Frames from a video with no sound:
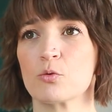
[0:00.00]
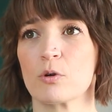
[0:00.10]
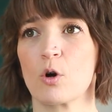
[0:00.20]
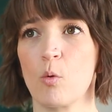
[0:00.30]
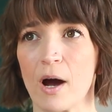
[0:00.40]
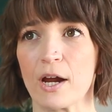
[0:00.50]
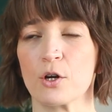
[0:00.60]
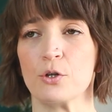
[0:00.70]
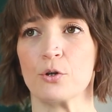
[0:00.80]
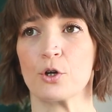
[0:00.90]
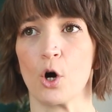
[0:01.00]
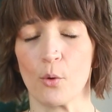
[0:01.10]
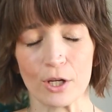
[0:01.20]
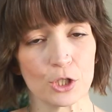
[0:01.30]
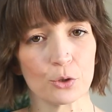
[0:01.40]
require you to go
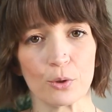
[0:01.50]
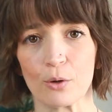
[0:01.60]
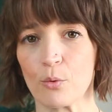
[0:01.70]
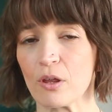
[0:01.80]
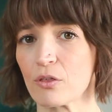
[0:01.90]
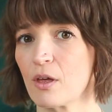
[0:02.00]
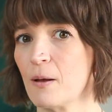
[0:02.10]
into it with